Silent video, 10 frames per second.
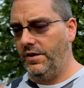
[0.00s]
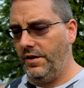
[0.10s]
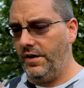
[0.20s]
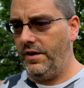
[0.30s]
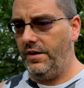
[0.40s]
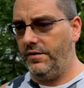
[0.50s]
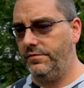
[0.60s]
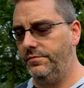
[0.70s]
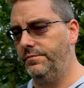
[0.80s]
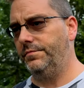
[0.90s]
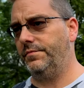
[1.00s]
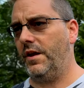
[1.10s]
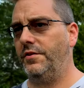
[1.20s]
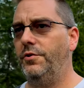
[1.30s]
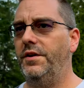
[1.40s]
and
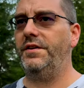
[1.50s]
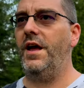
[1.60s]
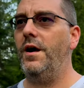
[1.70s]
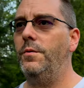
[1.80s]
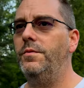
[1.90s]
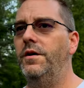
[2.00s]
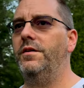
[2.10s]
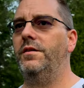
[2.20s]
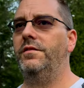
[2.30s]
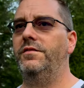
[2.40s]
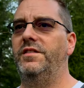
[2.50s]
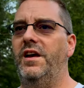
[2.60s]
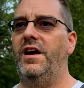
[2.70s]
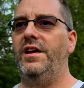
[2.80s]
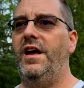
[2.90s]
I took it down and honestly
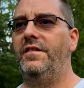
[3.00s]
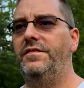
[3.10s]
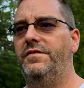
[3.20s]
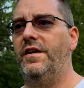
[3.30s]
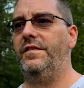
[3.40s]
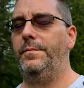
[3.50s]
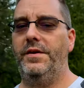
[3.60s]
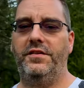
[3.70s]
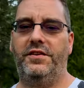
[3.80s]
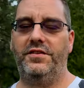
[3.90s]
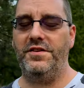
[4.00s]
I'd have to find the pieces